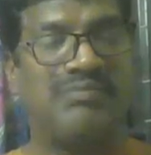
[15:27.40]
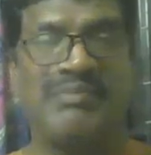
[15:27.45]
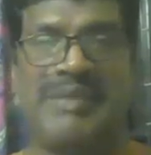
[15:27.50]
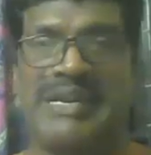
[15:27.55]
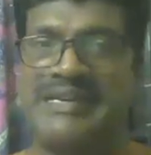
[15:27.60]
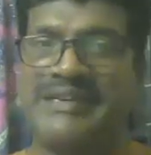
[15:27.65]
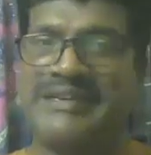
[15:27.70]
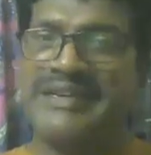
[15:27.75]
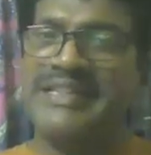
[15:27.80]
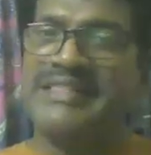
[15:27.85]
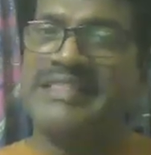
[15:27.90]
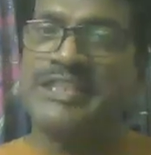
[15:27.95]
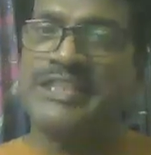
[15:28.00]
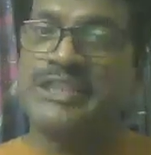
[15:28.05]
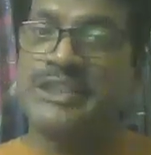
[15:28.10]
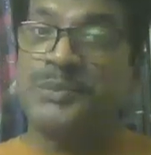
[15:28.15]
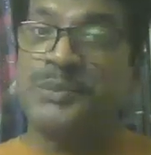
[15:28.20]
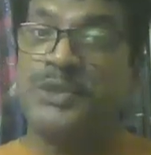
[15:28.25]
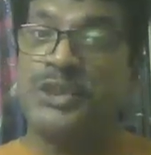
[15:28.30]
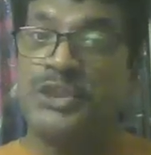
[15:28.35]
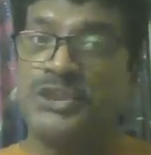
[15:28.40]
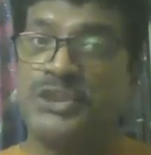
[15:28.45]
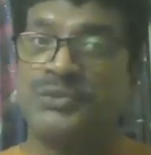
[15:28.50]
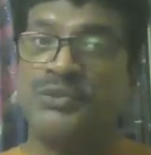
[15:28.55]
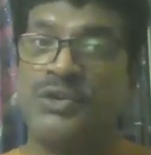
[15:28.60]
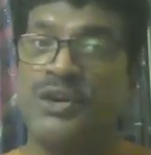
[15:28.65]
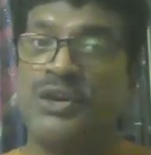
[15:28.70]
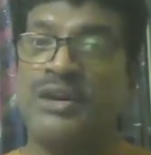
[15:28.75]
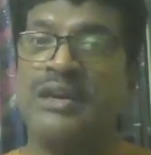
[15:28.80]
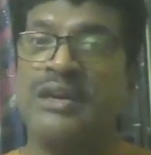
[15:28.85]
maintain the
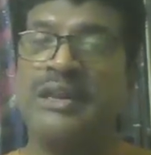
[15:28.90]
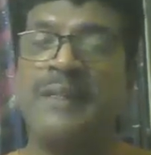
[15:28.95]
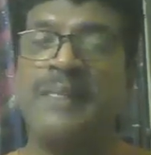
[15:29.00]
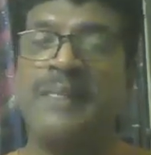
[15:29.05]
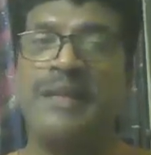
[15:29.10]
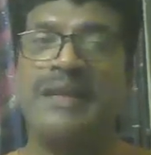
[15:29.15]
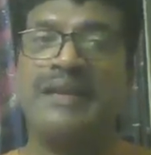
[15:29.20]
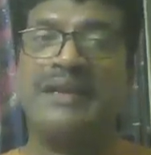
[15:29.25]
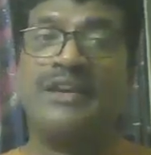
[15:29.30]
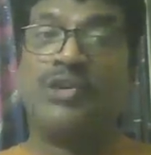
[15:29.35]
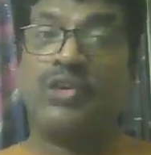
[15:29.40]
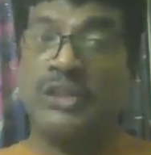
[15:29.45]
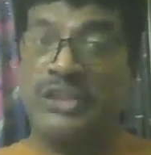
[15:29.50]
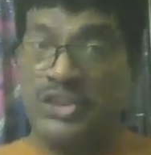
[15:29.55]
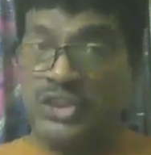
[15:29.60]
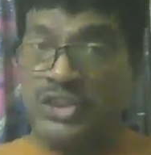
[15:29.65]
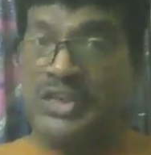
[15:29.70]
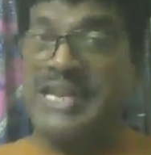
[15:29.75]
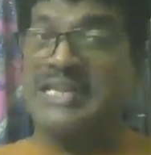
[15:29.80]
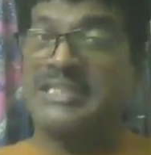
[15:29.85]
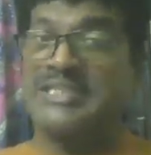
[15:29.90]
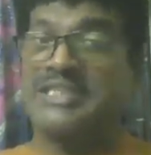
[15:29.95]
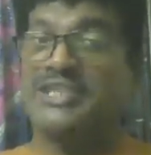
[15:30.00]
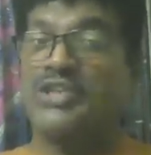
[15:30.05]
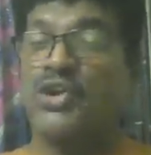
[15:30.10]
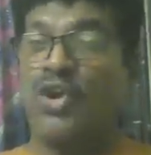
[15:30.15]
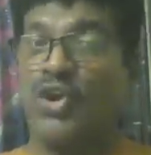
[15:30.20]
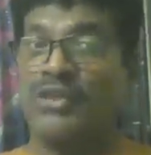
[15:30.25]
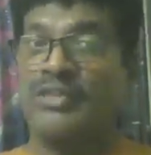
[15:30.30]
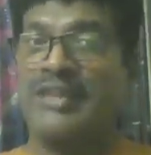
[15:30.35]
spiritual
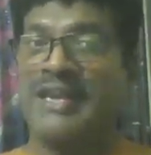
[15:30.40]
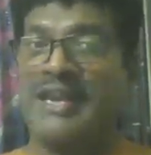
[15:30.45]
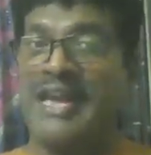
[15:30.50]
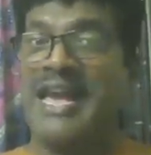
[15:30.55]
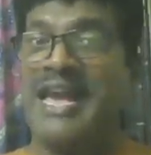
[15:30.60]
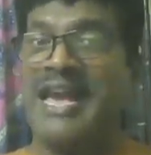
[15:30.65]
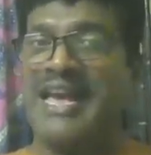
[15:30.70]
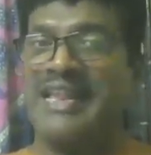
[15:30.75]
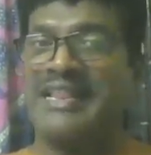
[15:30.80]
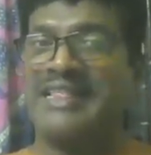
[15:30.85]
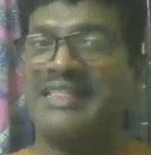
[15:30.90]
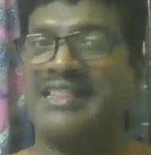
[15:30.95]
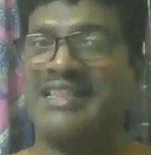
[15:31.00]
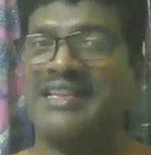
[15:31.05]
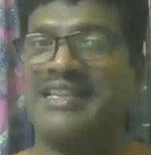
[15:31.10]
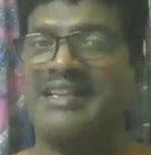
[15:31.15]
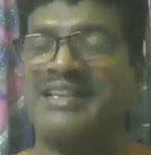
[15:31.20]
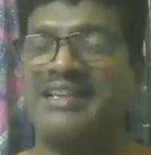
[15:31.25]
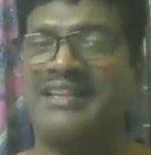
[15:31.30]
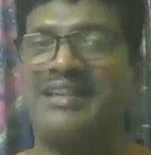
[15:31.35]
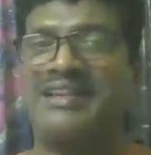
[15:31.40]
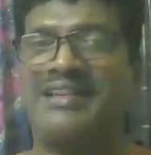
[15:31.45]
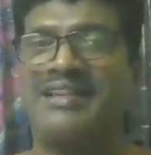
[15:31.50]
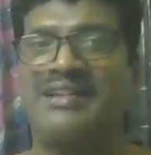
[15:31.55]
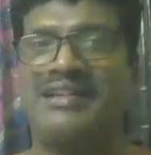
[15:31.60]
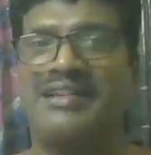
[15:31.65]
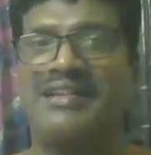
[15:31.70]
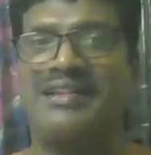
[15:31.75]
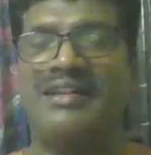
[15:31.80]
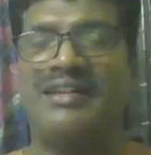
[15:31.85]
richness on the earth.
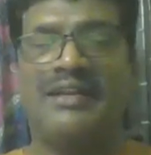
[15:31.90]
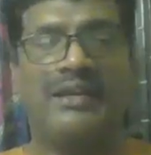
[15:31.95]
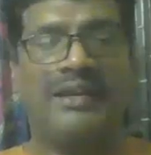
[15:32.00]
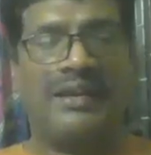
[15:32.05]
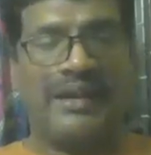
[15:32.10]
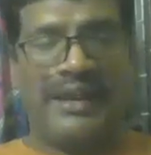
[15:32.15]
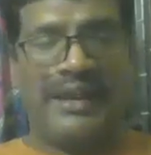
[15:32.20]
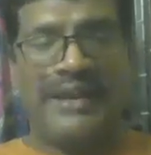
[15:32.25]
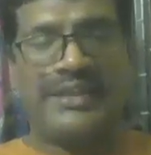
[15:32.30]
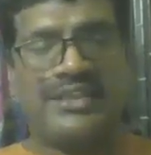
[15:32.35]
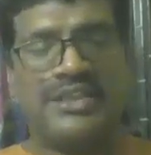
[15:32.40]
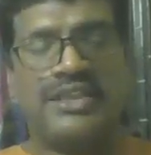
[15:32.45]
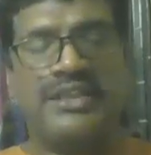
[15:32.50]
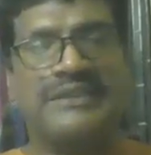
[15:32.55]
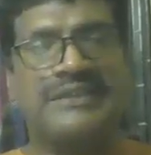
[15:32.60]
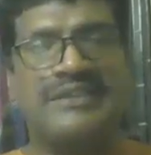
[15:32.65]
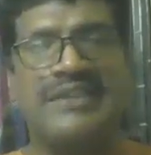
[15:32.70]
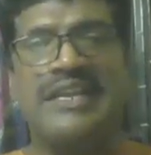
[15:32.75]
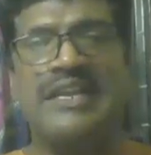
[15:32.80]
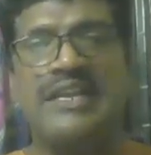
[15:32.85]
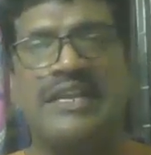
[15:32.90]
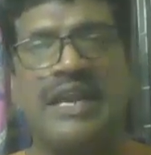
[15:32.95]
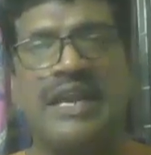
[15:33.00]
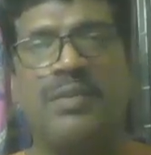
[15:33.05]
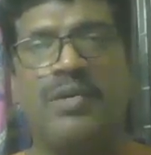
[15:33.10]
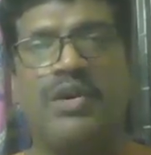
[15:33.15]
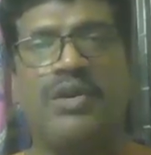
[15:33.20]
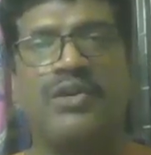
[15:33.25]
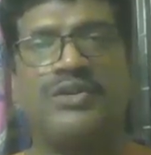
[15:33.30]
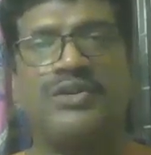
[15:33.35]
Like think
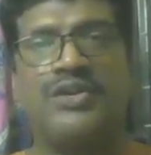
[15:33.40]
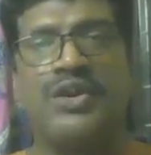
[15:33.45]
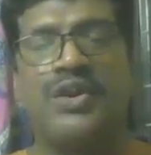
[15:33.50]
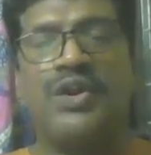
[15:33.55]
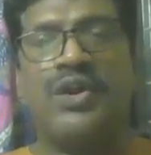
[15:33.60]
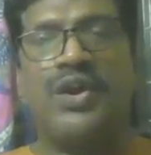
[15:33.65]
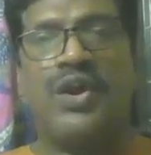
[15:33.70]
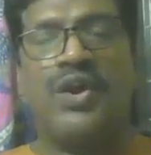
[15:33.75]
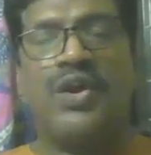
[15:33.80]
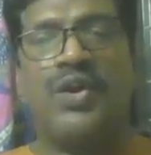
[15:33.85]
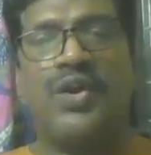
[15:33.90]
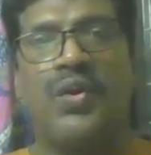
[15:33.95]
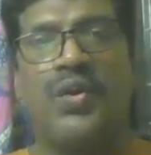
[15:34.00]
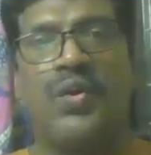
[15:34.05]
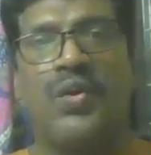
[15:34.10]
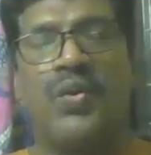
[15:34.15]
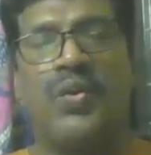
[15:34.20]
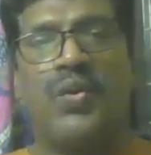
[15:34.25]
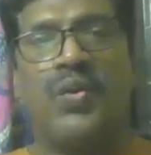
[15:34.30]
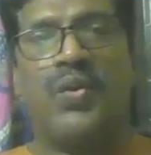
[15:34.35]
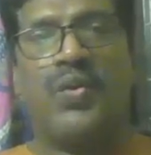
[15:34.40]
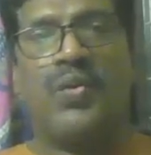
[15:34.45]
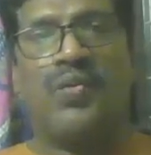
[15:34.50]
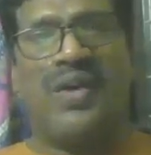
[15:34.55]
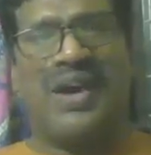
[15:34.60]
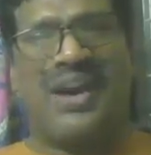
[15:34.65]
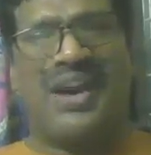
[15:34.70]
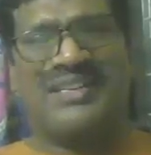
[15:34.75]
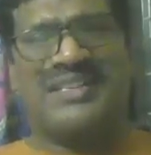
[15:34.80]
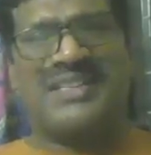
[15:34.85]
about
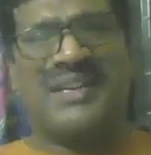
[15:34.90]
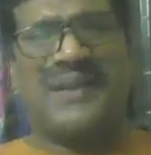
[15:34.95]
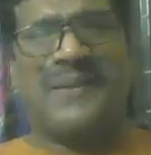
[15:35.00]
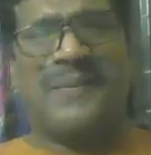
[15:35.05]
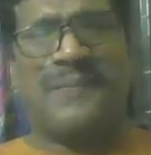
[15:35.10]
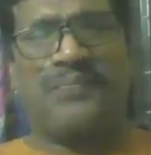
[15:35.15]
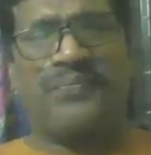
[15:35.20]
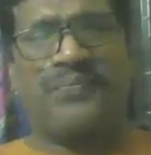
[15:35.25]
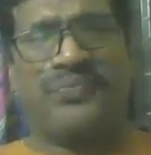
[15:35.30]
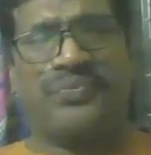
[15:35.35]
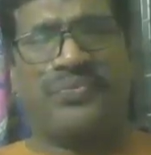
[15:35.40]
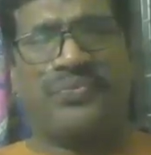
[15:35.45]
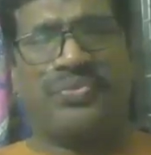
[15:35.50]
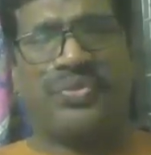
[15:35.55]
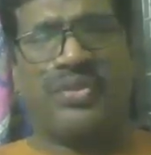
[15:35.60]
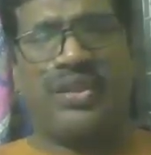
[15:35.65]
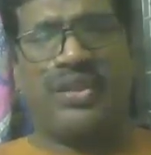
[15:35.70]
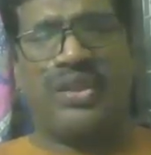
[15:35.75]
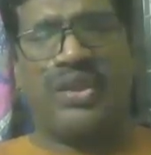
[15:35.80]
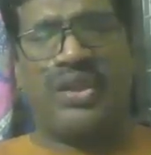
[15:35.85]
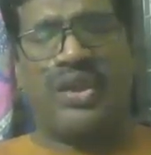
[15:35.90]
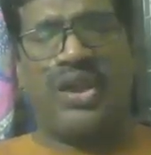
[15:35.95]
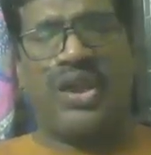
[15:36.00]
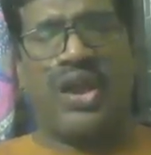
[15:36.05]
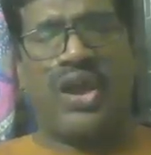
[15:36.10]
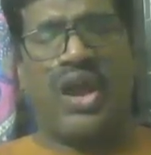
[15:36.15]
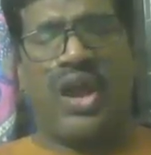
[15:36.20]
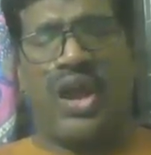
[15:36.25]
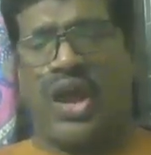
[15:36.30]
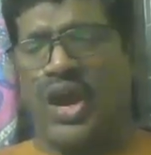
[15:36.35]
what?
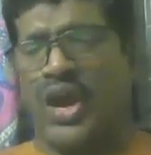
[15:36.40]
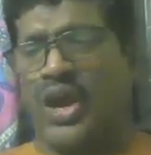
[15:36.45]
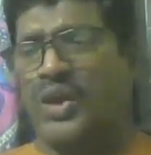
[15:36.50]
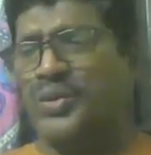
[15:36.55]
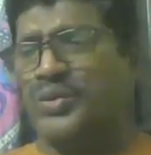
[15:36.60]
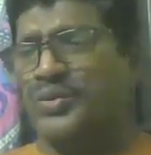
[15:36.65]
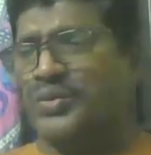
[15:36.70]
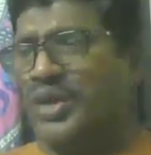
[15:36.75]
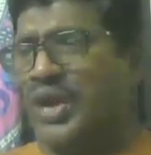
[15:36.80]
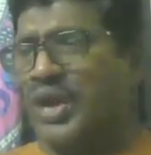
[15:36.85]
How,